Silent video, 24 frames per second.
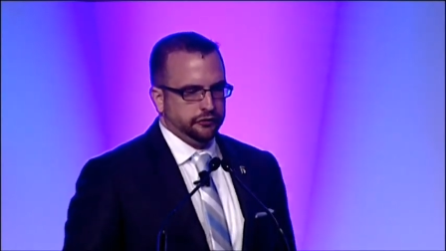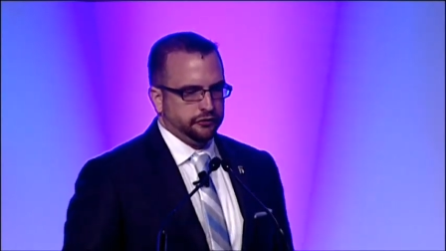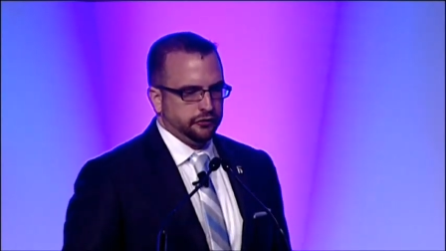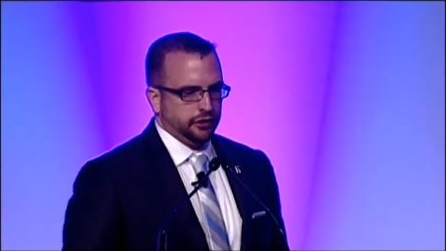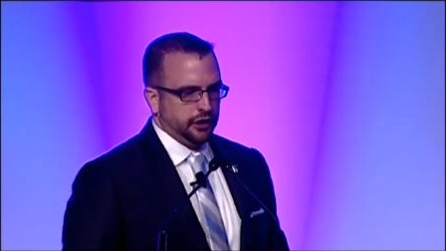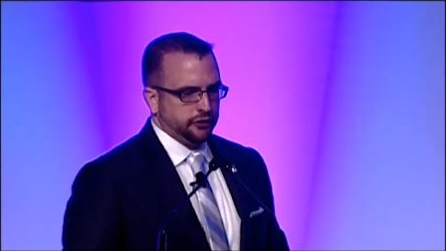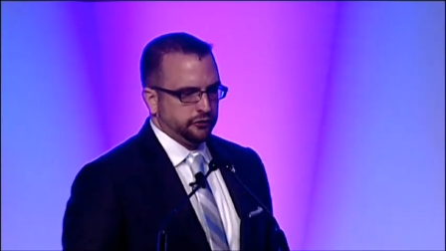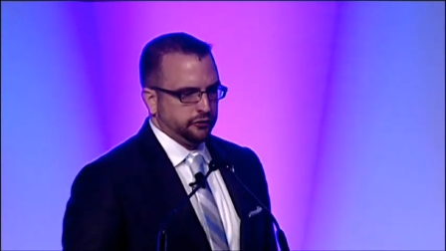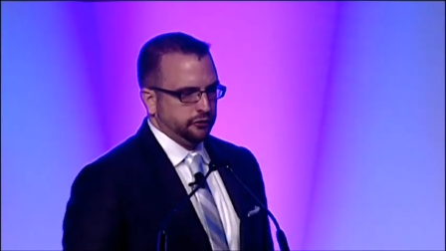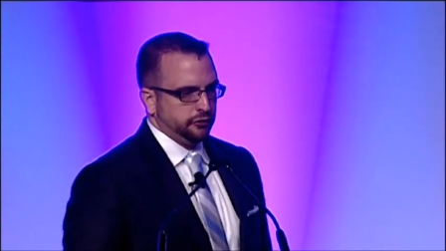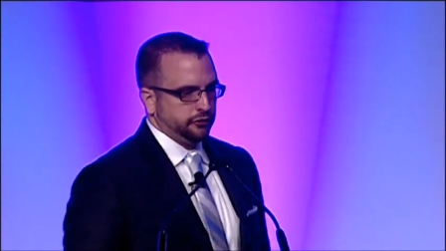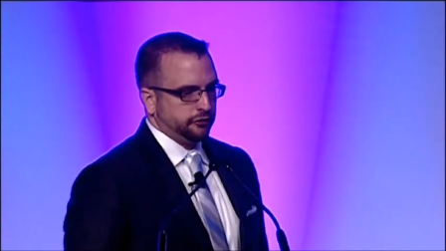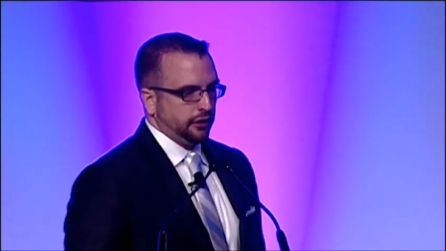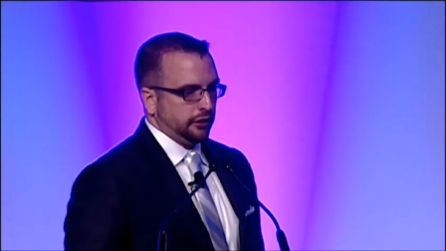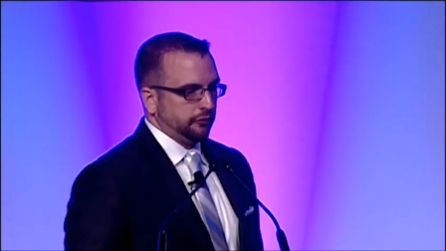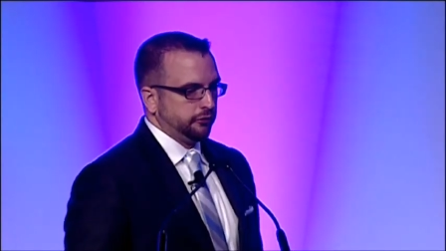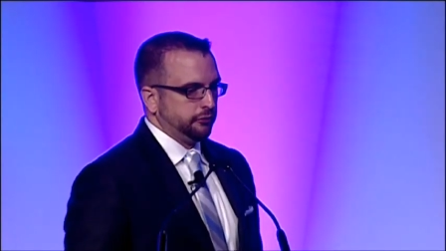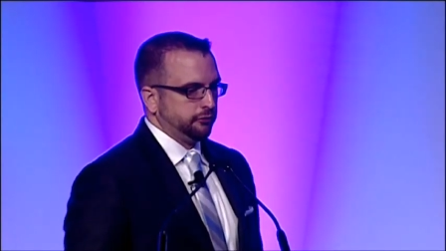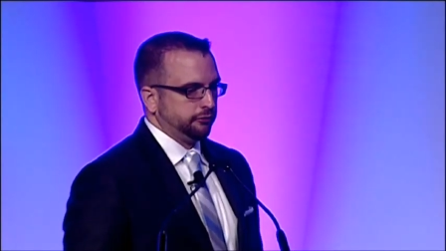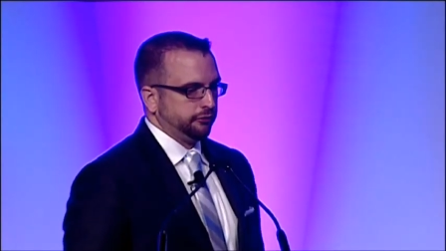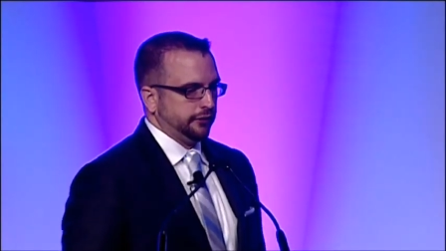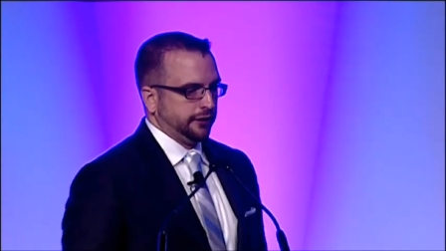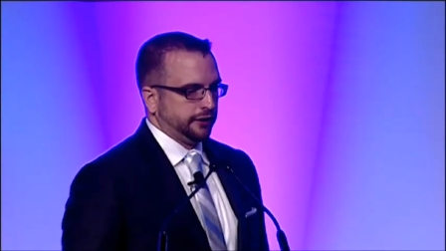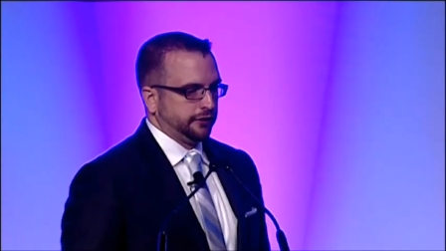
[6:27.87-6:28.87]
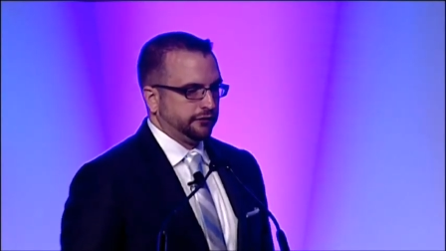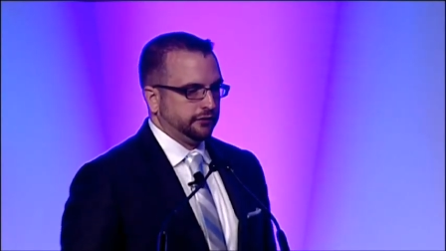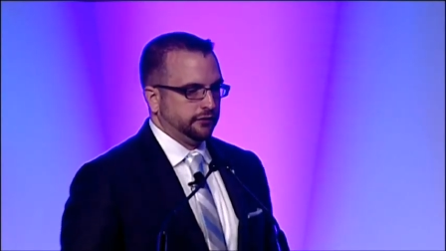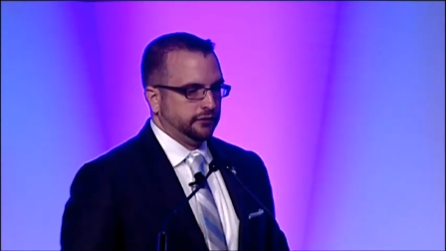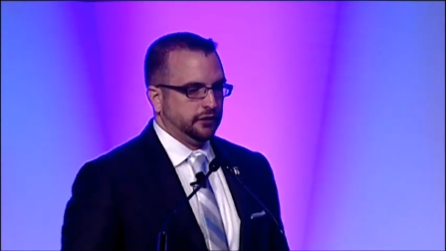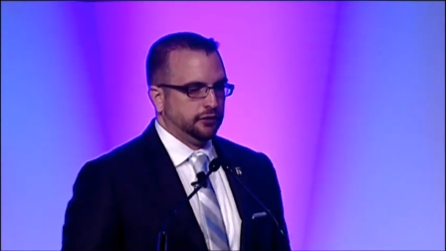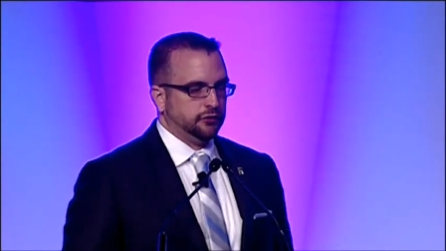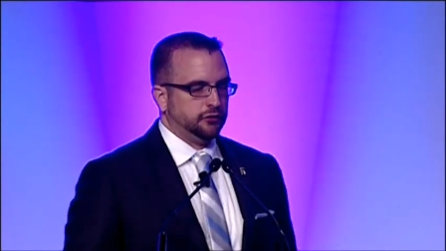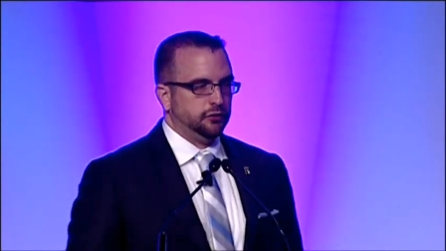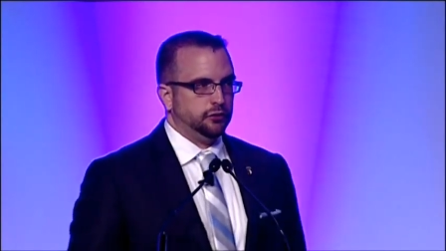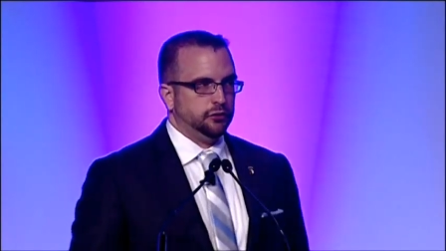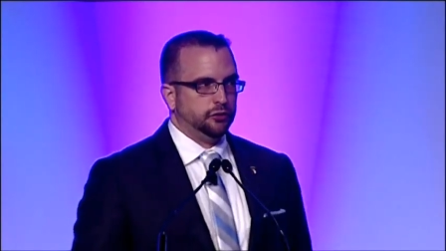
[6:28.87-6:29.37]
also a direct reflection on
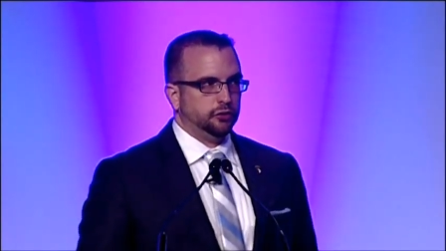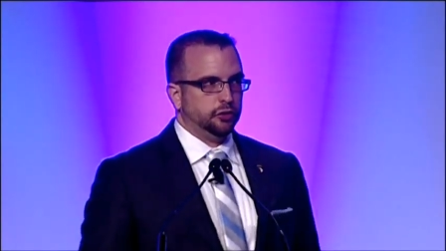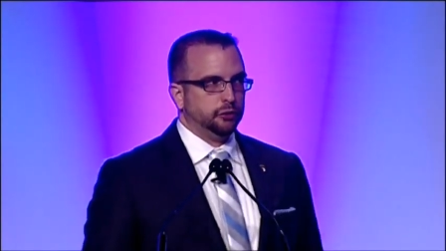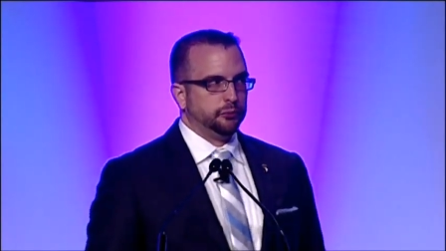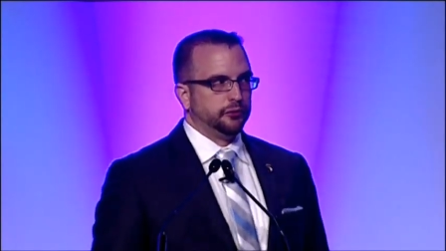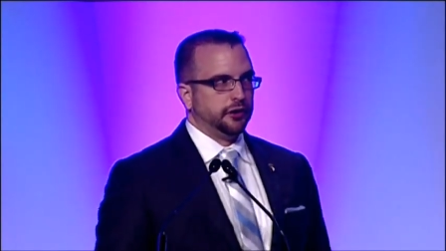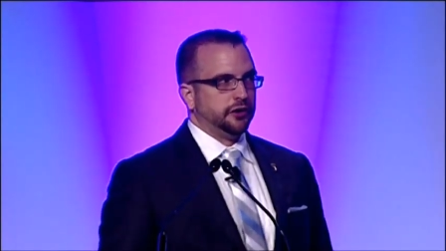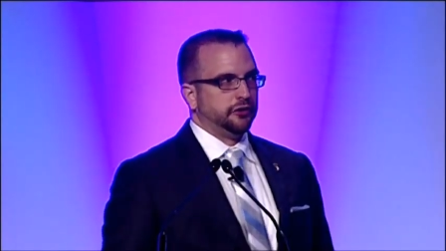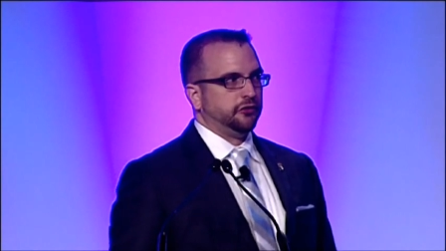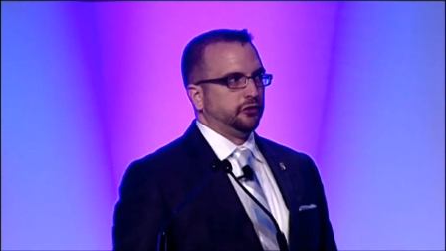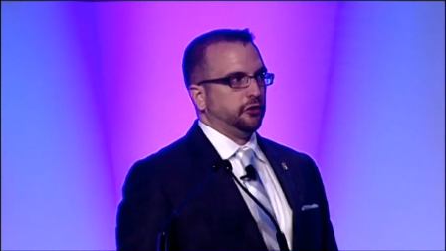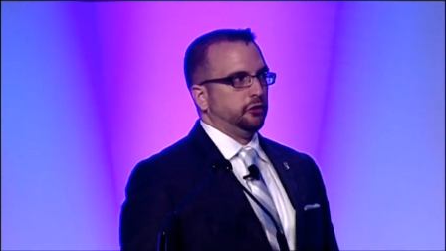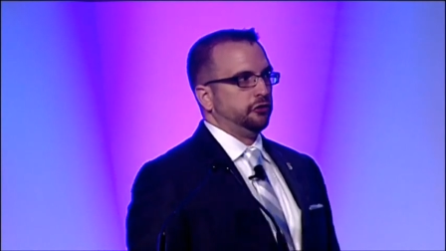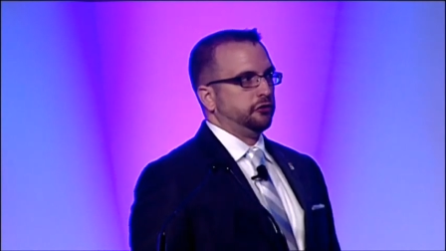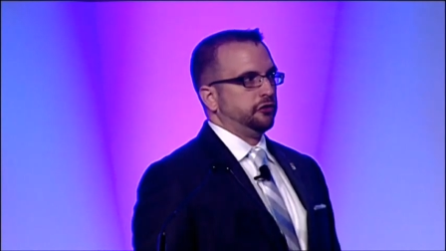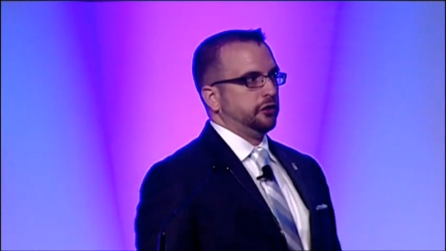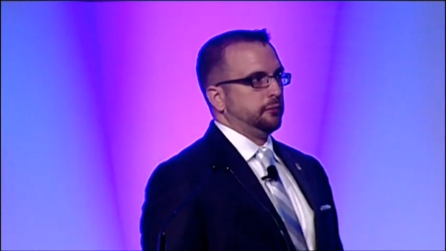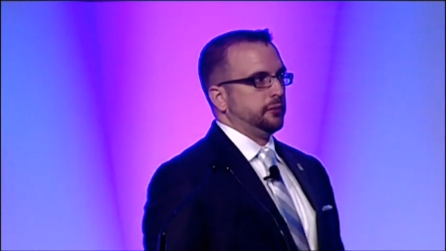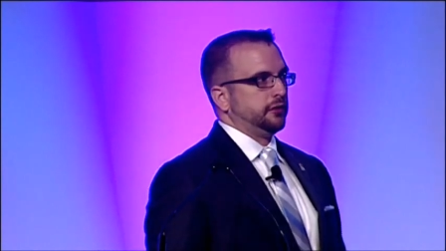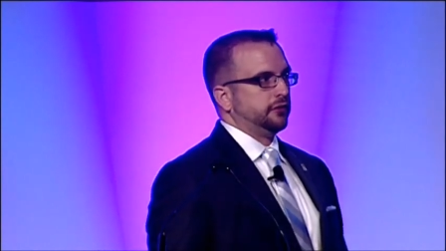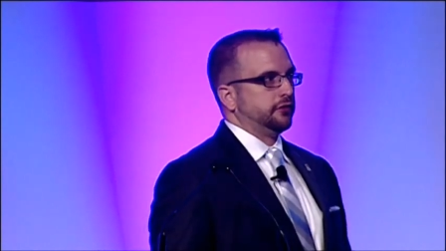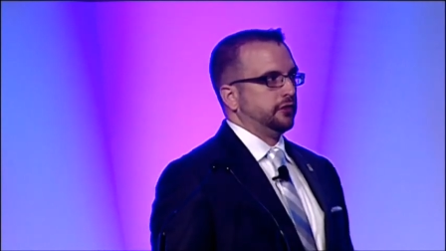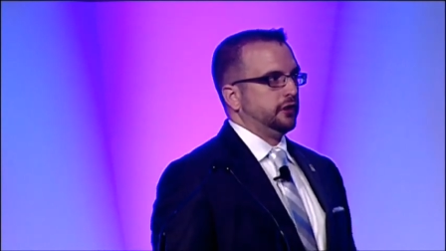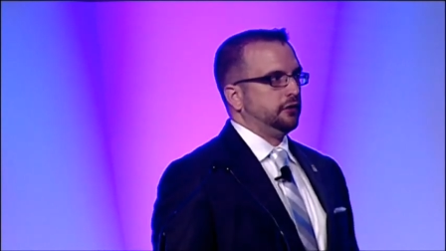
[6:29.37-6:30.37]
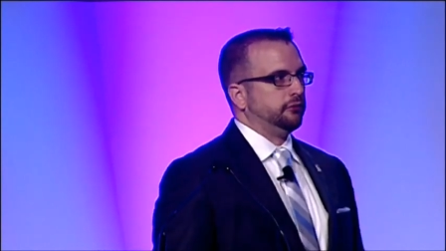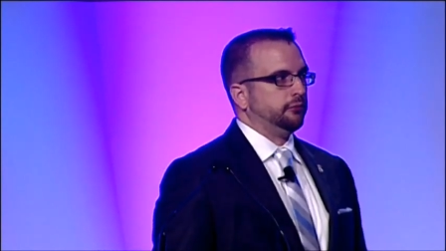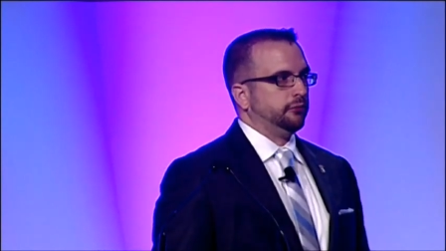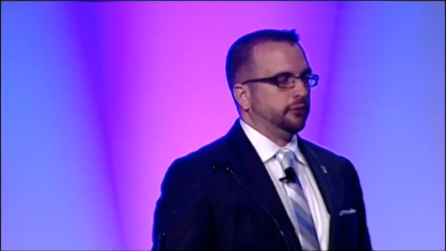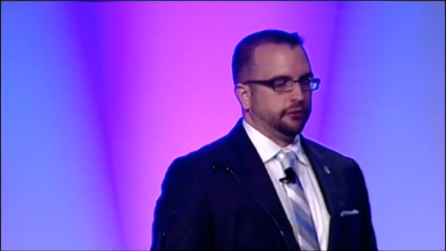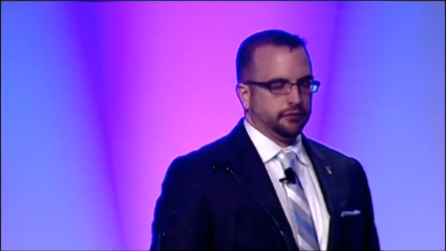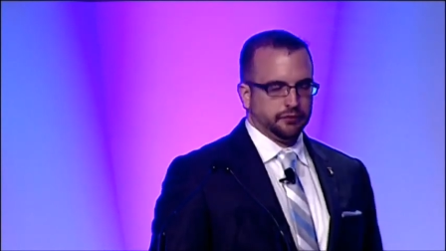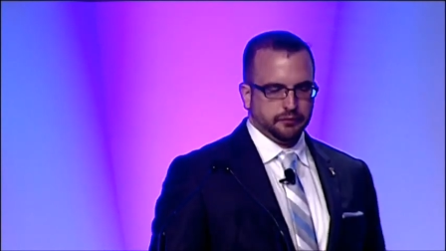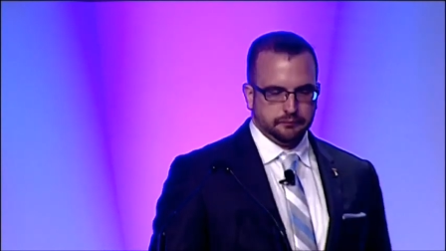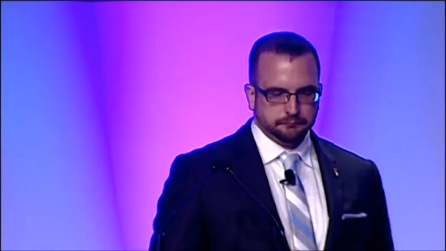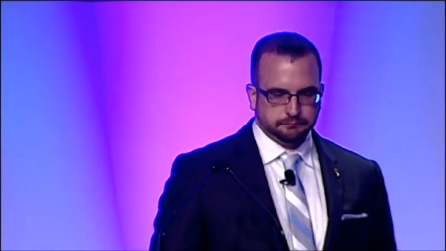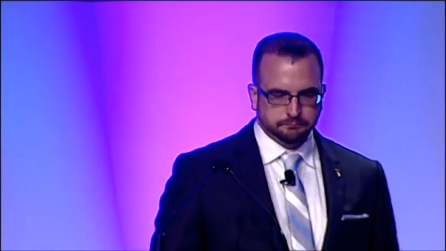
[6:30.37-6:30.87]
two groups I associate myself
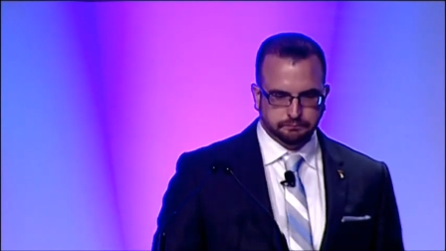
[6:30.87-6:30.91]
with.